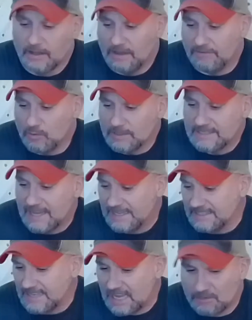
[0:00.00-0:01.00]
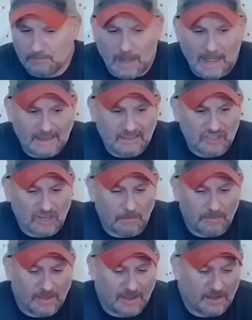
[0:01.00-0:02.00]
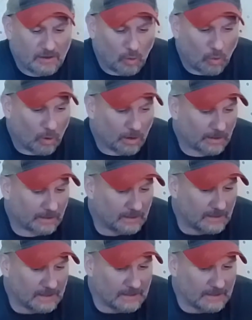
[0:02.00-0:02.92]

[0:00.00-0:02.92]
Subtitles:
intend on buying something, or